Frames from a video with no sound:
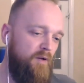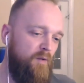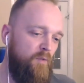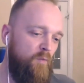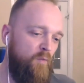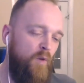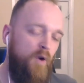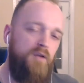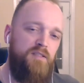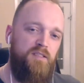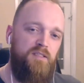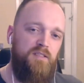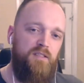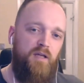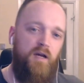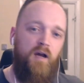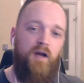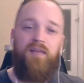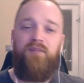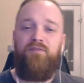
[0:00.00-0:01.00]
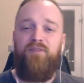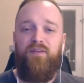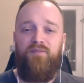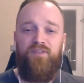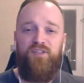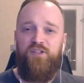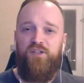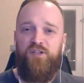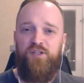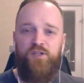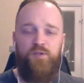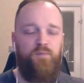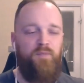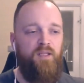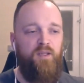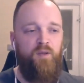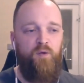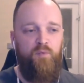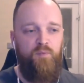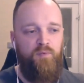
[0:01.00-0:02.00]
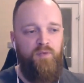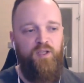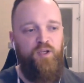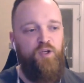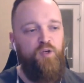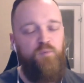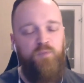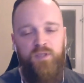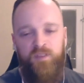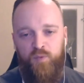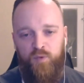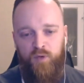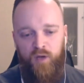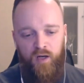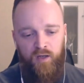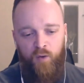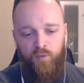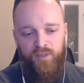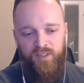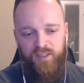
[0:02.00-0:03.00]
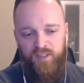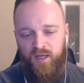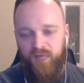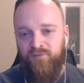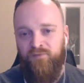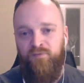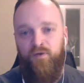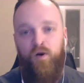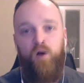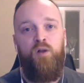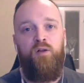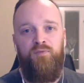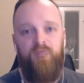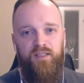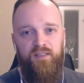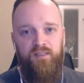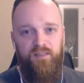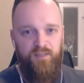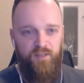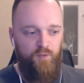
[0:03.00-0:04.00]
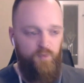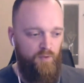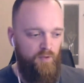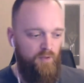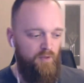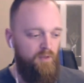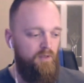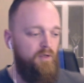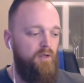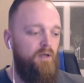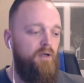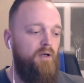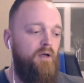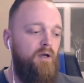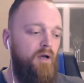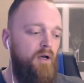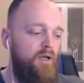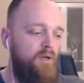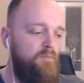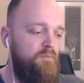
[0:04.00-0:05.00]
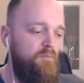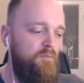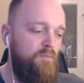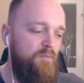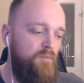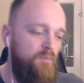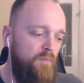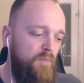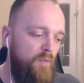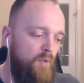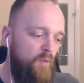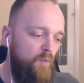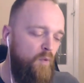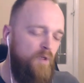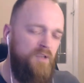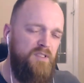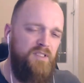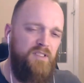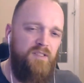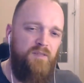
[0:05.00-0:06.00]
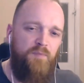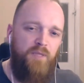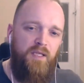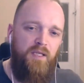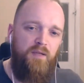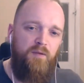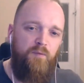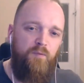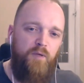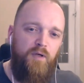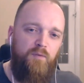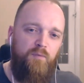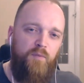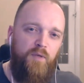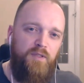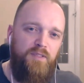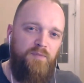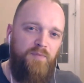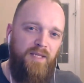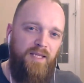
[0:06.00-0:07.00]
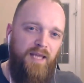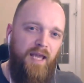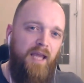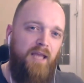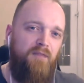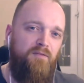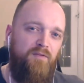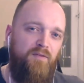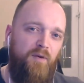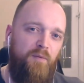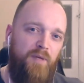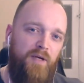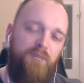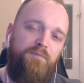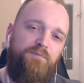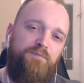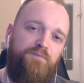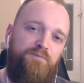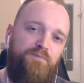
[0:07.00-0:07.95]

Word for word: what's uh, even if it's just something that humans are going to evolve into, um, what's to be what what's to be gained from it?